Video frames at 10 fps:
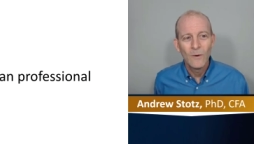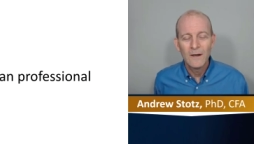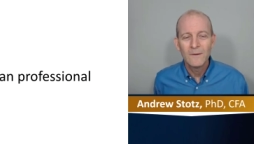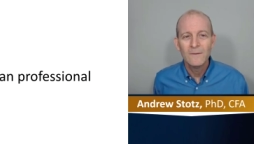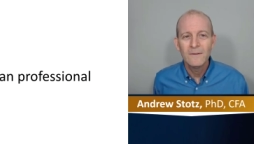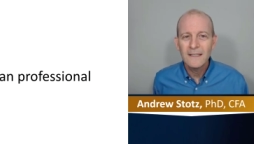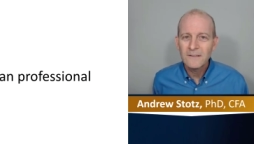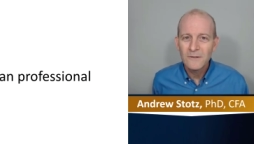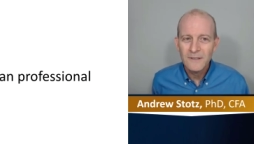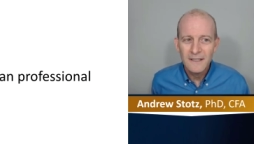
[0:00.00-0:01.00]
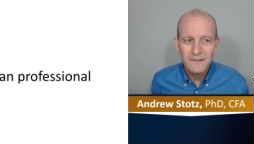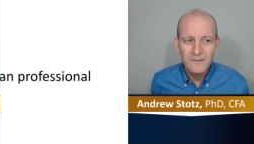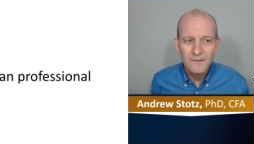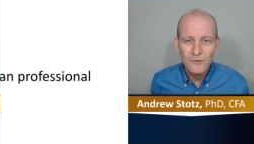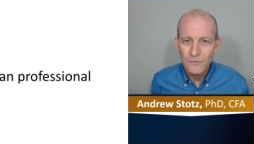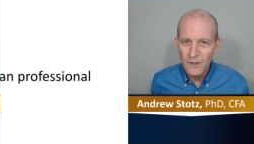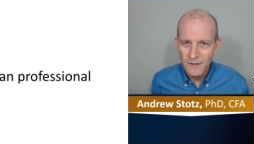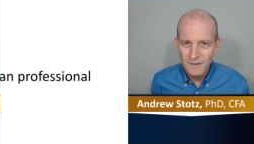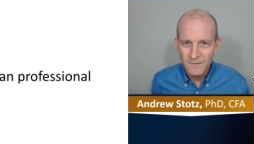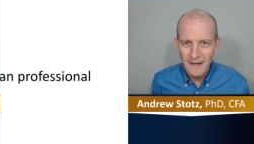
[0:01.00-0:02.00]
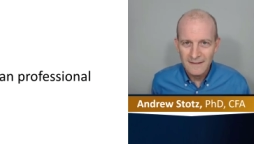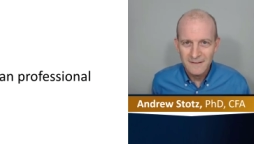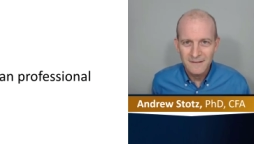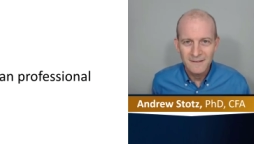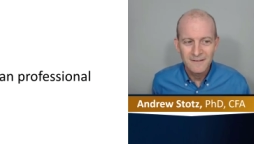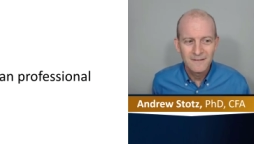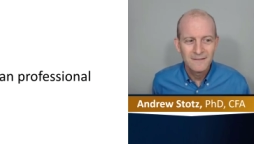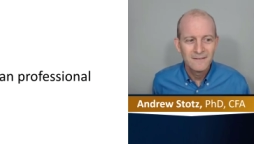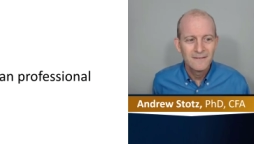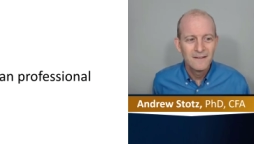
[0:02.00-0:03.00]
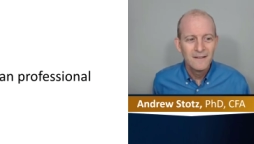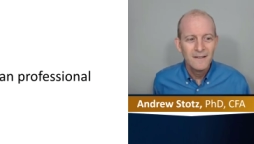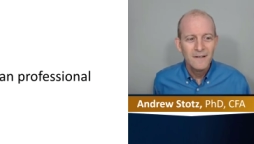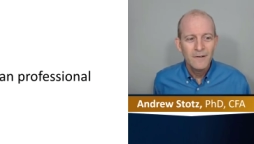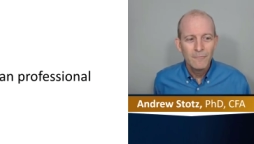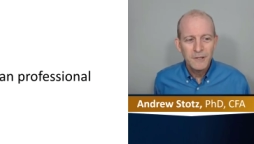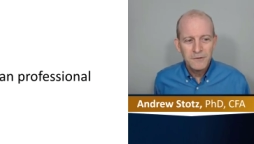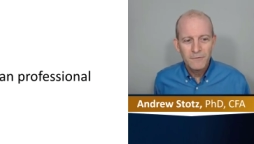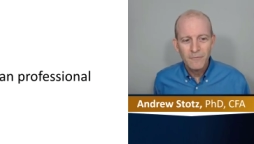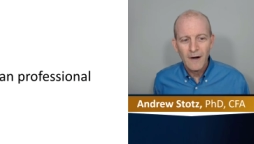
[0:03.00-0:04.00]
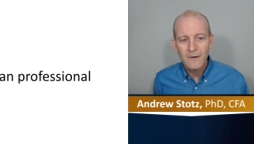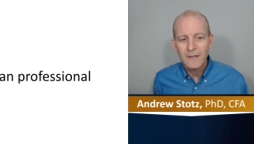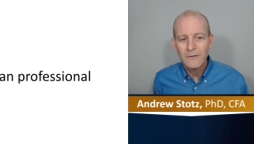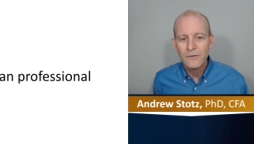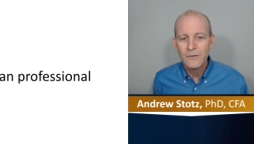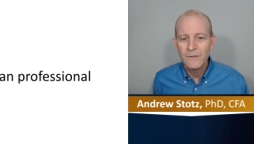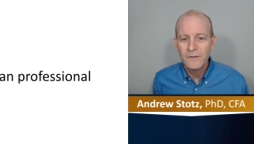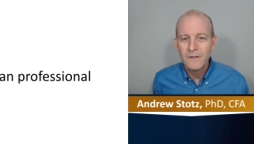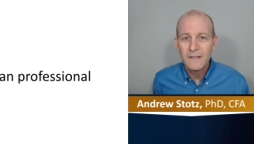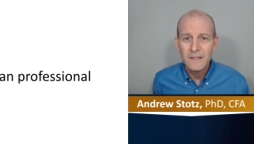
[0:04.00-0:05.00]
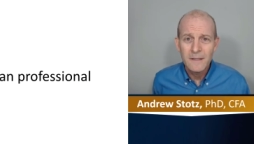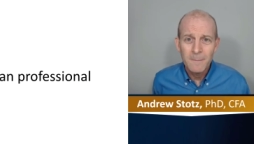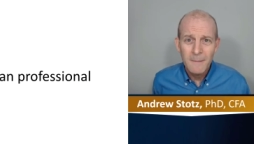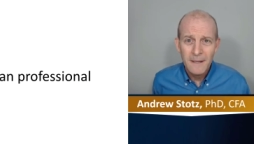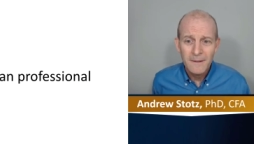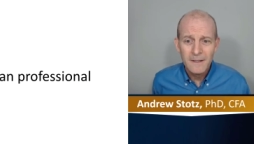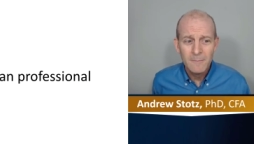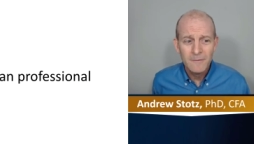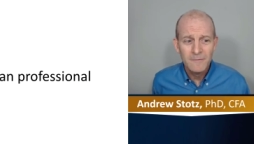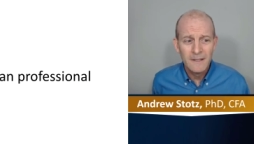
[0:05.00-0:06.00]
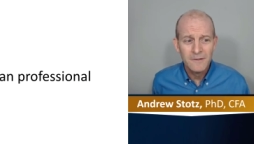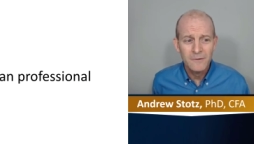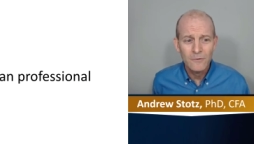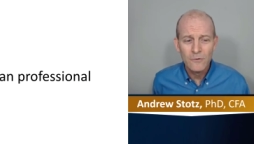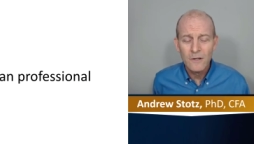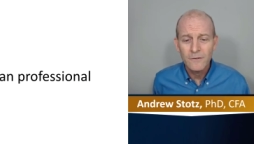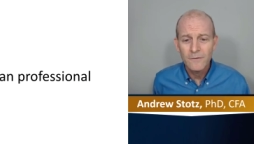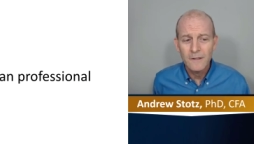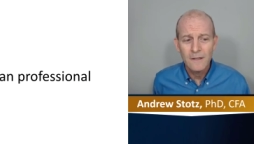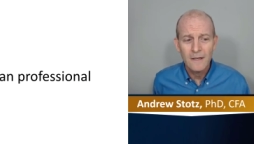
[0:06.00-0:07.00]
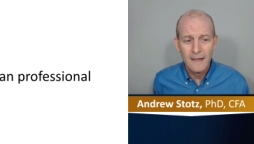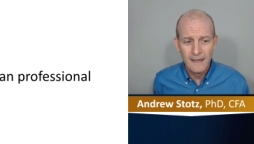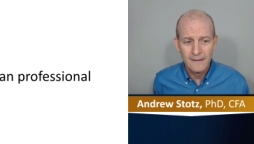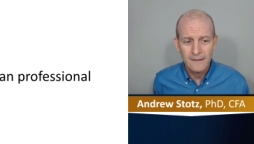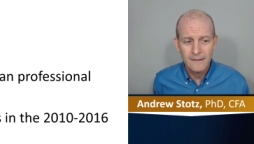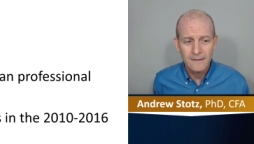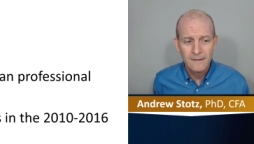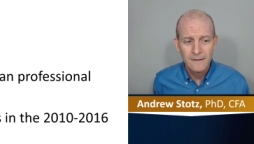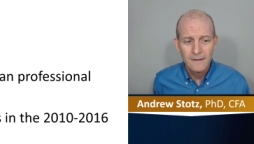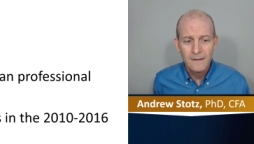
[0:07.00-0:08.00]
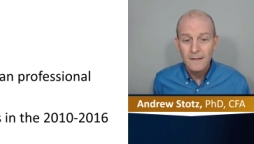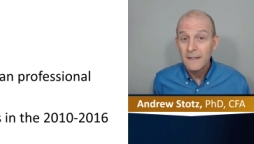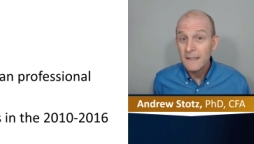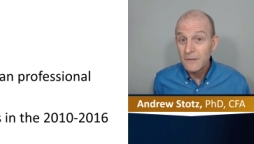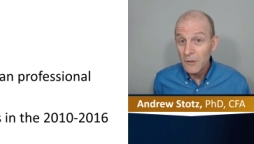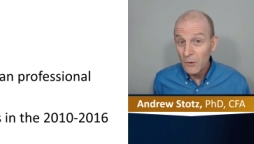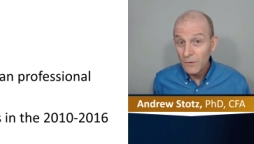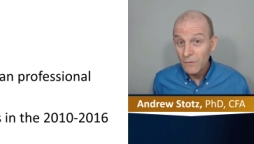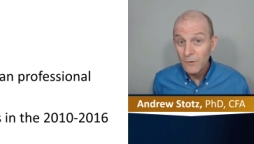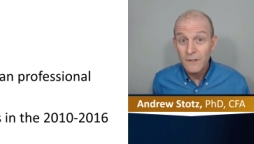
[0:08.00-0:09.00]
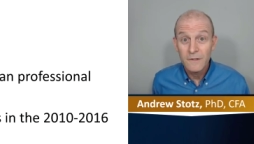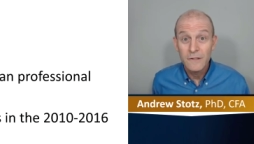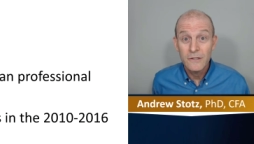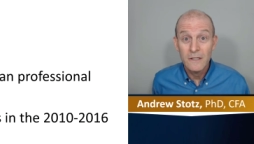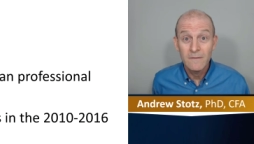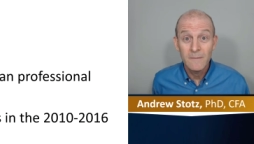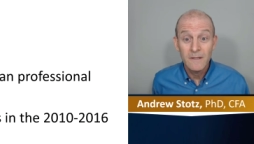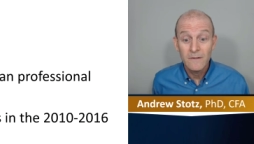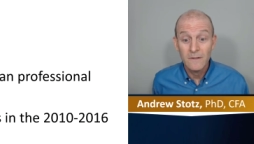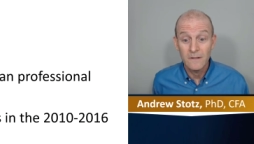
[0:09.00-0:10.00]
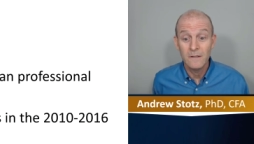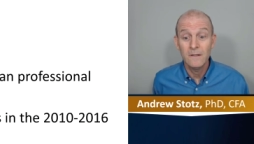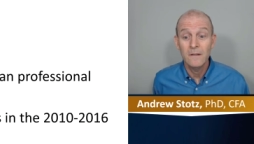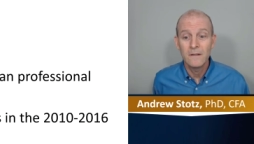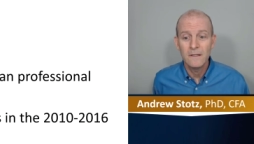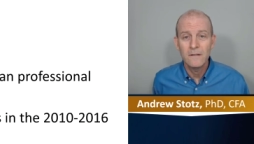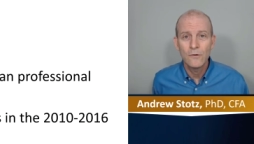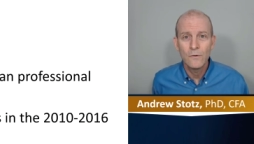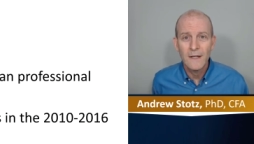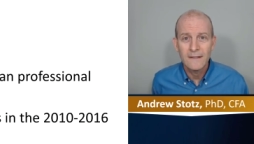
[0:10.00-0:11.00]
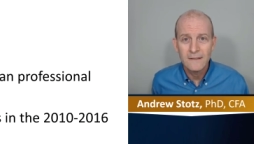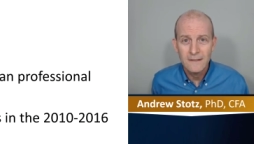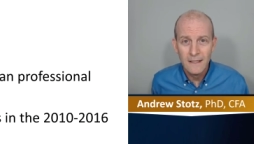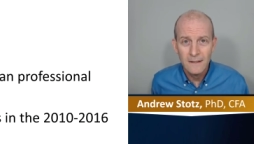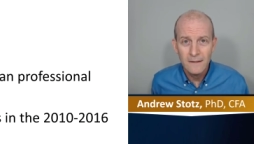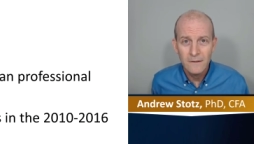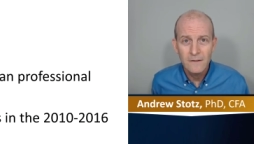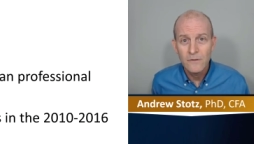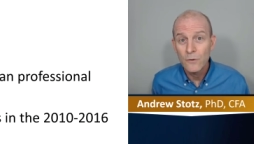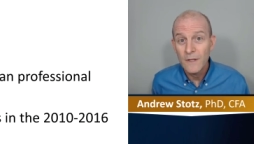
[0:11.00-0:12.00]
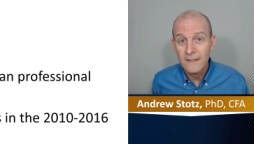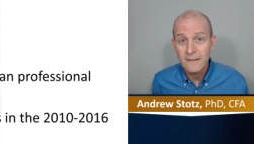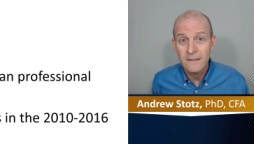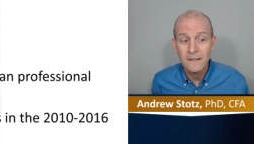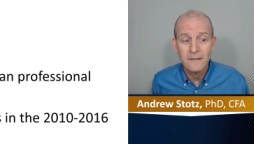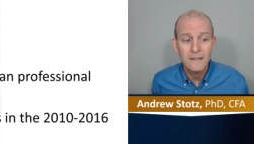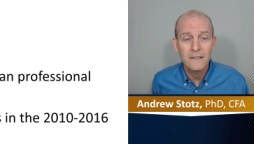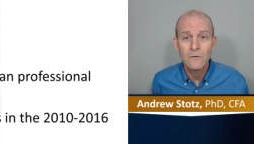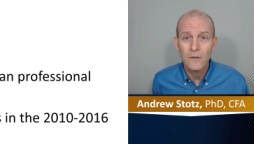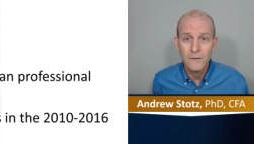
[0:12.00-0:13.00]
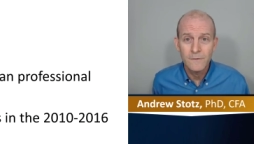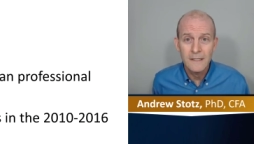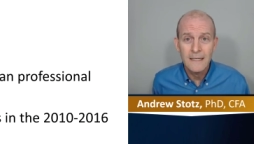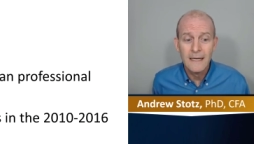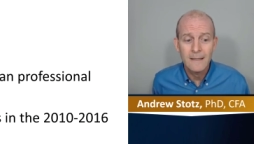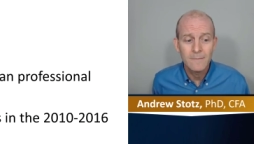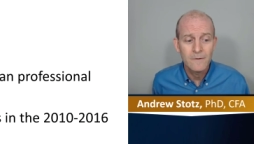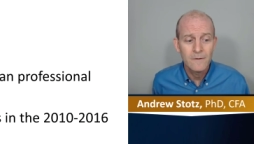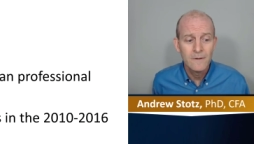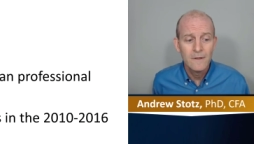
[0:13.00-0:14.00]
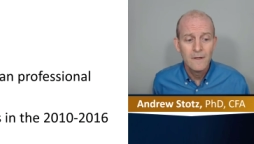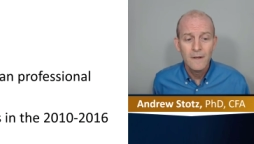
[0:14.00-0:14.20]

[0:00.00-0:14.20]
Well, let's look at strongest fastest. Richard Froning Jr. is an American professional CrossFit athlete. He's known for his achievements in the 2010 to 2016 CrossFit Games.